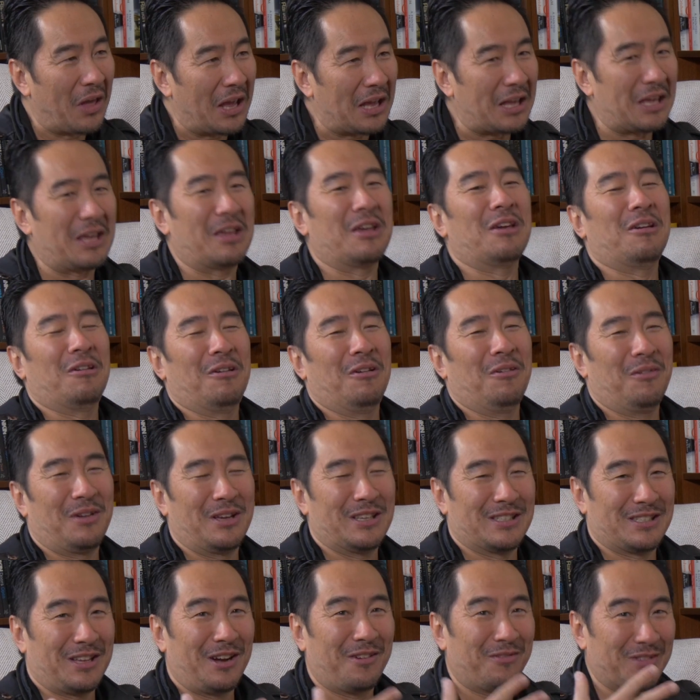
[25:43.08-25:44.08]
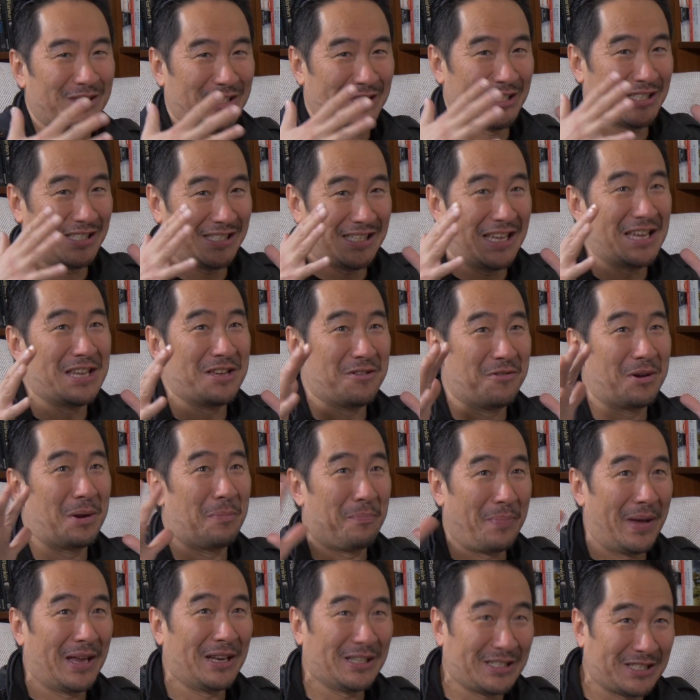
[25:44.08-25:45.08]
thank you, because I was just seeing you on a
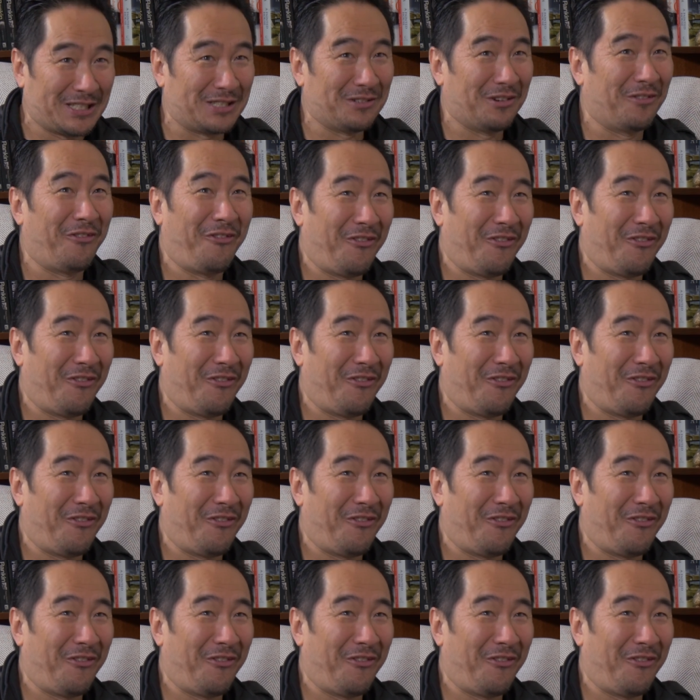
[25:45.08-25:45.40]
pedestal